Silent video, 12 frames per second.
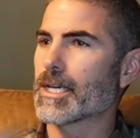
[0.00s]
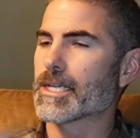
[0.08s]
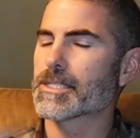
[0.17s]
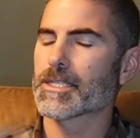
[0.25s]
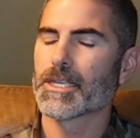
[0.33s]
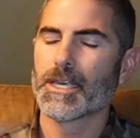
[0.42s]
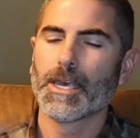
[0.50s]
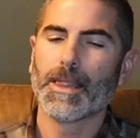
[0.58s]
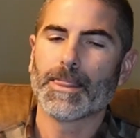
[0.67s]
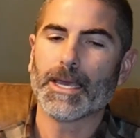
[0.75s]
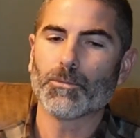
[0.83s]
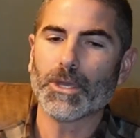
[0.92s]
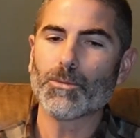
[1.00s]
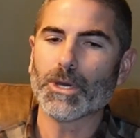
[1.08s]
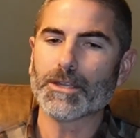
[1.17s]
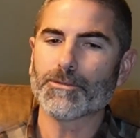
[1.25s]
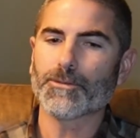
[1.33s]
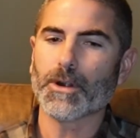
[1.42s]
us, and we
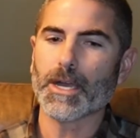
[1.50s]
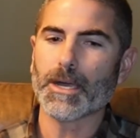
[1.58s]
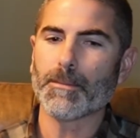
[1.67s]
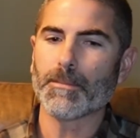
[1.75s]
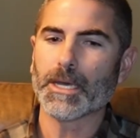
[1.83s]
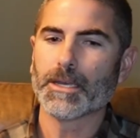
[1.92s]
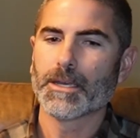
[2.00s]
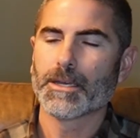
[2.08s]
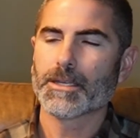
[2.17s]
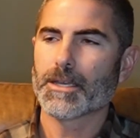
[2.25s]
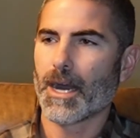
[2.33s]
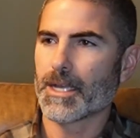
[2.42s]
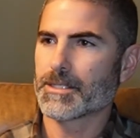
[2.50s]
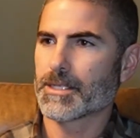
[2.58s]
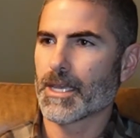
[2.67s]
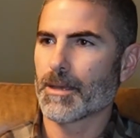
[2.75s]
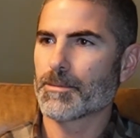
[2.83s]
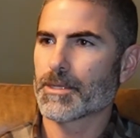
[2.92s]
went from
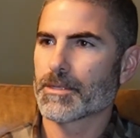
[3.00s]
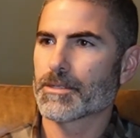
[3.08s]
concept